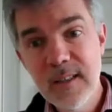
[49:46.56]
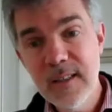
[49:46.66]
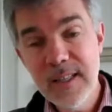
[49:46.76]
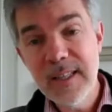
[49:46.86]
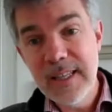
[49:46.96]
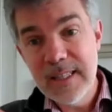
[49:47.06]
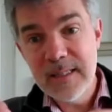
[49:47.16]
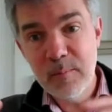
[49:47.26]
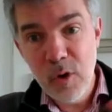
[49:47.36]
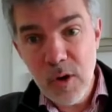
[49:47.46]
it's
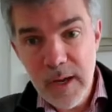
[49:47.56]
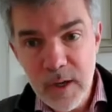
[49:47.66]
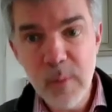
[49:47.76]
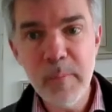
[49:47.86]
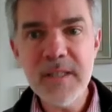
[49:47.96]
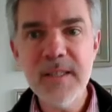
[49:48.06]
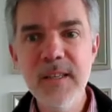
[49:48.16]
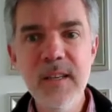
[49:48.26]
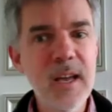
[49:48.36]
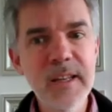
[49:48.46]
more
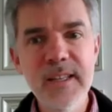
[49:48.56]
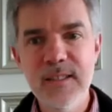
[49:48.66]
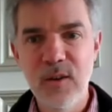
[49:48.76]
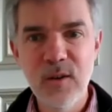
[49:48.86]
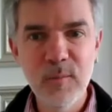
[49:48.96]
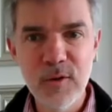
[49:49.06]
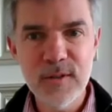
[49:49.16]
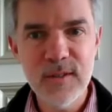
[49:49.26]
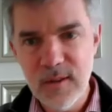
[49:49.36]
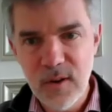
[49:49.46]
encompassing, and it's
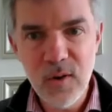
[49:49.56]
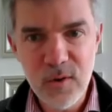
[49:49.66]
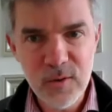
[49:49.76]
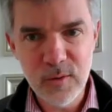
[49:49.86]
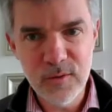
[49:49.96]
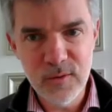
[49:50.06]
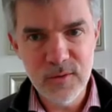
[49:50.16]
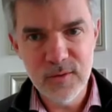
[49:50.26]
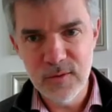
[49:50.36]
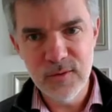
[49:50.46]
almost all
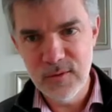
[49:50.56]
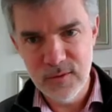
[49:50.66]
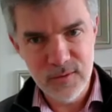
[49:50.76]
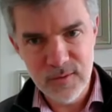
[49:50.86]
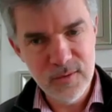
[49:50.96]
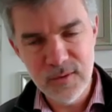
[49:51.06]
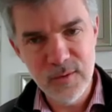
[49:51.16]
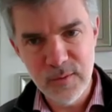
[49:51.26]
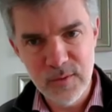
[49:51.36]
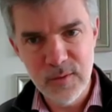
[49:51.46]

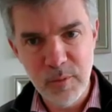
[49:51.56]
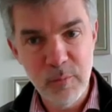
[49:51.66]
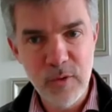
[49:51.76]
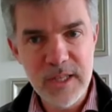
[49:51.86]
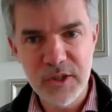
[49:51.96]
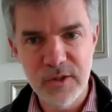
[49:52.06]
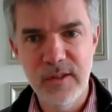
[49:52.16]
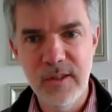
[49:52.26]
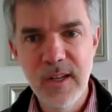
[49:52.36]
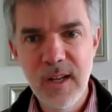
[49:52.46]
the population.
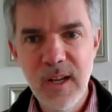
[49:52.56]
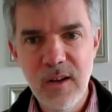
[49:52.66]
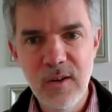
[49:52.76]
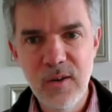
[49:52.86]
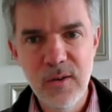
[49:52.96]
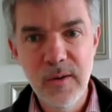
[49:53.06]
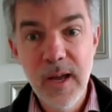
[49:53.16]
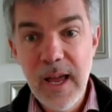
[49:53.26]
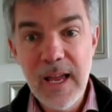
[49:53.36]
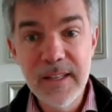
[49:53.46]

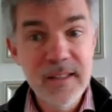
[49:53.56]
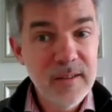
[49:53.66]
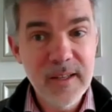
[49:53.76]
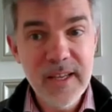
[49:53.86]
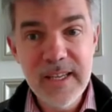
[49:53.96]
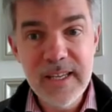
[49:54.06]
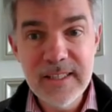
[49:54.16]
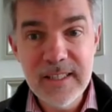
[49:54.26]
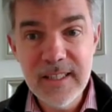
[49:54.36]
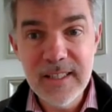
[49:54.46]
And
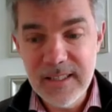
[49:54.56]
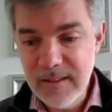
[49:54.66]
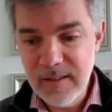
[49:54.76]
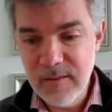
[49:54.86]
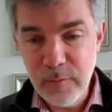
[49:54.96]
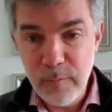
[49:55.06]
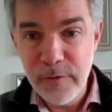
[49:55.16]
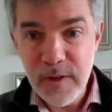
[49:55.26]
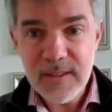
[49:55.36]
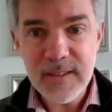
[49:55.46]
from
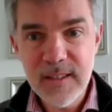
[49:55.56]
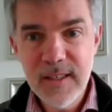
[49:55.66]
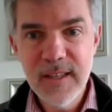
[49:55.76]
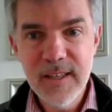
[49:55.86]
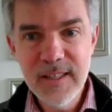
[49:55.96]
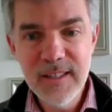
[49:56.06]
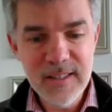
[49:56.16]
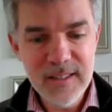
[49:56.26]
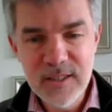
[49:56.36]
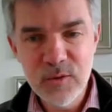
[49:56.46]
this,
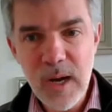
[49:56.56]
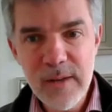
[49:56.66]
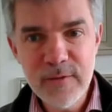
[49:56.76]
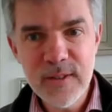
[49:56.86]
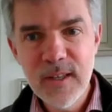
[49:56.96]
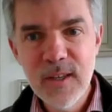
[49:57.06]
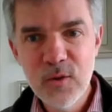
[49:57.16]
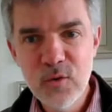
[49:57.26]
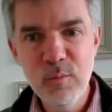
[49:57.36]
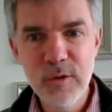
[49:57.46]
he derives
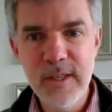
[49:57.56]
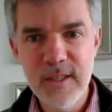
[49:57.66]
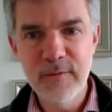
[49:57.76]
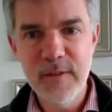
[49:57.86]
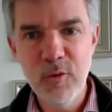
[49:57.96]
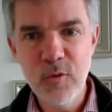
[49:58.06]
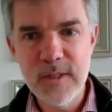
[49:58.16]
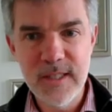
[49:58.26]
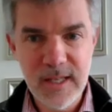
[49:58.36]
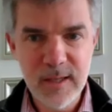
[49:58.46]
two models of
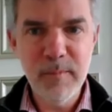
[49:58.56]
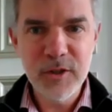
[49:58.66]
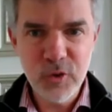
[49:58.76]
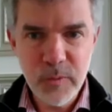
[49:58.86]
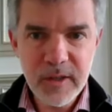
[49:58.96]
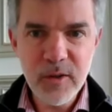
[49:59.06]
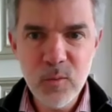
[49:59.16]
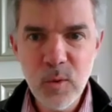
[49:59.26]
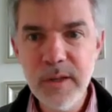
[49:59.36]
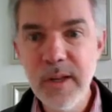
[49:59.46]
democracy, like majoritarian
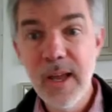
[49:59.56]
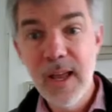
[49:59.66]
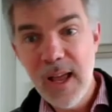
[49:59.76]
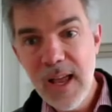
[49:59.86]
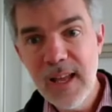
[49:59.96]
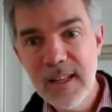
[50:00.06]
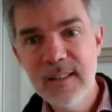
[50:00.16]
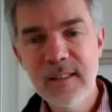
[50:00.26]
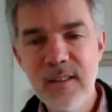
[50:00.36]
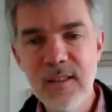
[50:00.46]
one
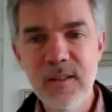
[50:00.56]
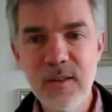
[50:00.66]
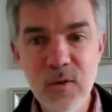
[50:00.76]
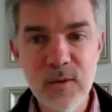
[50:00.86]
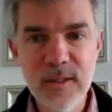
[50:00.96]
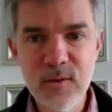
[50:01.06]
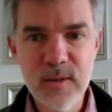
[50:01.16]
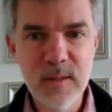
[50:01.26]
and consensus